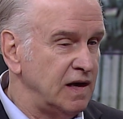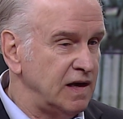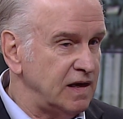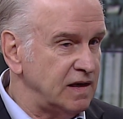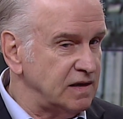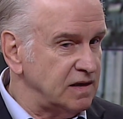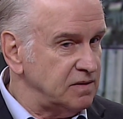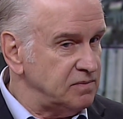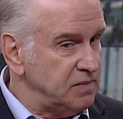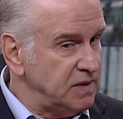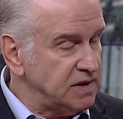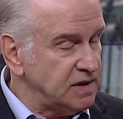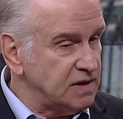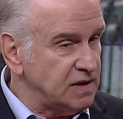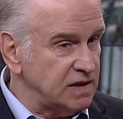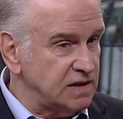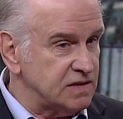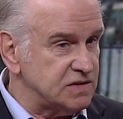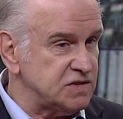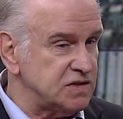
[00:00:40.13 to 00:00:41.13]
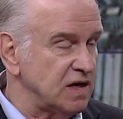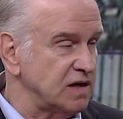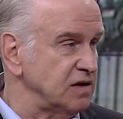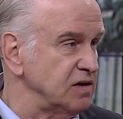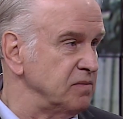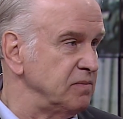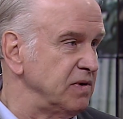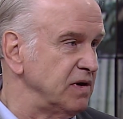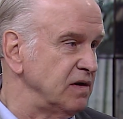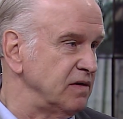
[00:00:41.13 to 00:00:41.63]
And admittedly, it's not
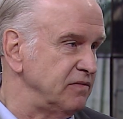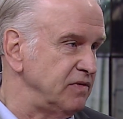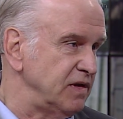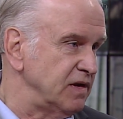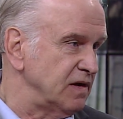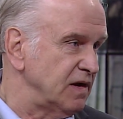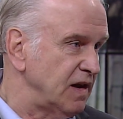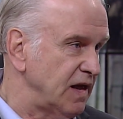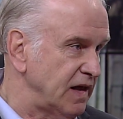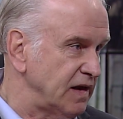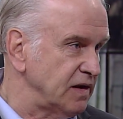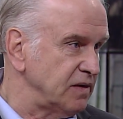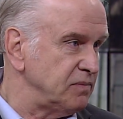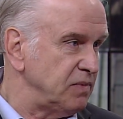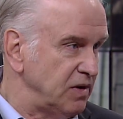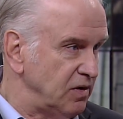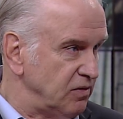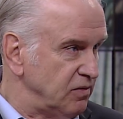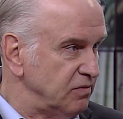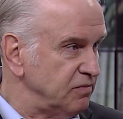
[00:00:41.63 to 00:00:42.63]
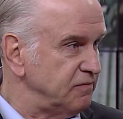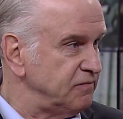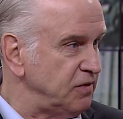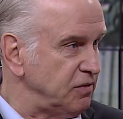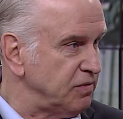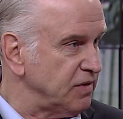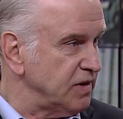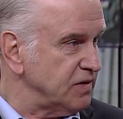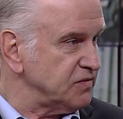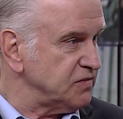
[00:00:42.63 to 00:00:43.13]
in the middle of the Atlantic below a
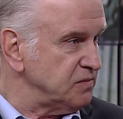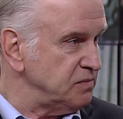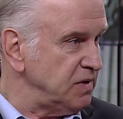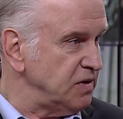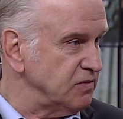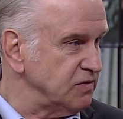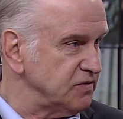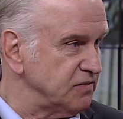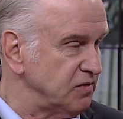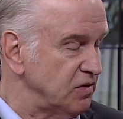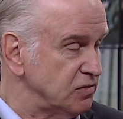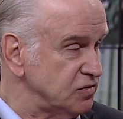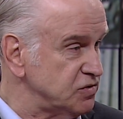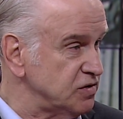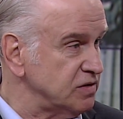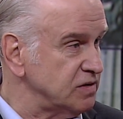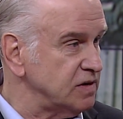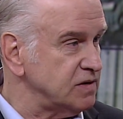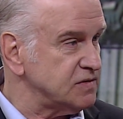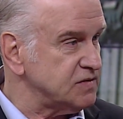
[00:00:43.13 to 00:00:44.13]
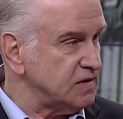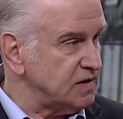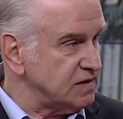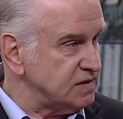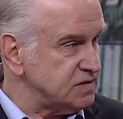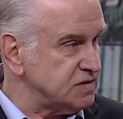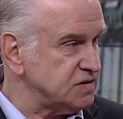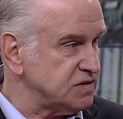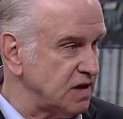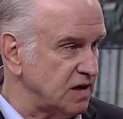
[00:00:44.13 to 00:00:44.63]
few thousand meters of ocean. It's on
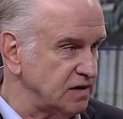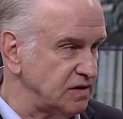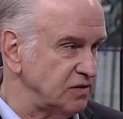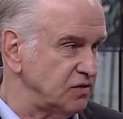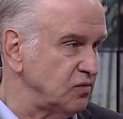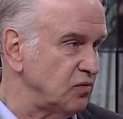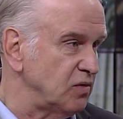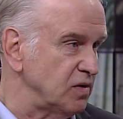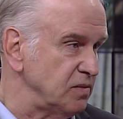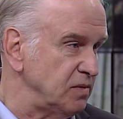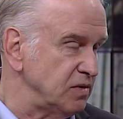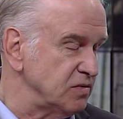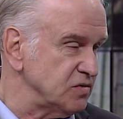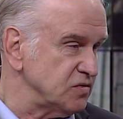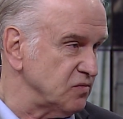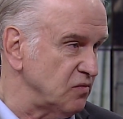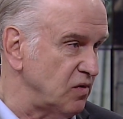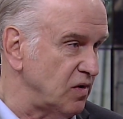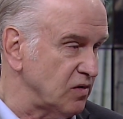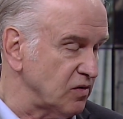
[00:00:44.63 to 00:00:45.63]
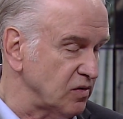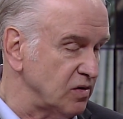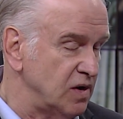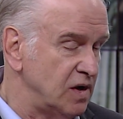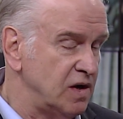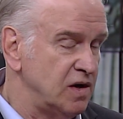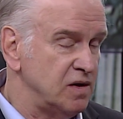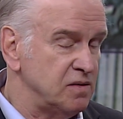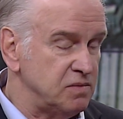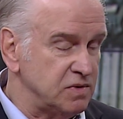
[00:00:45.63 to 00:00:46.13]
its side in 20 meters of water,
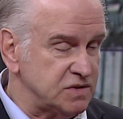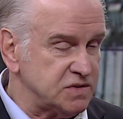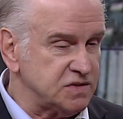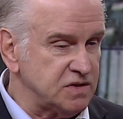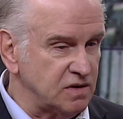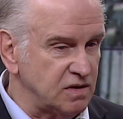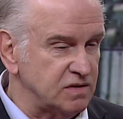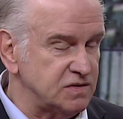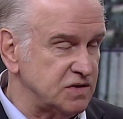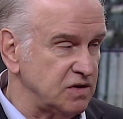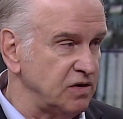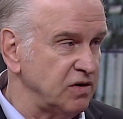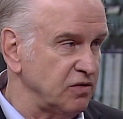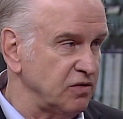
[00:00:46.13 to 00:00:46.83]
but still it's an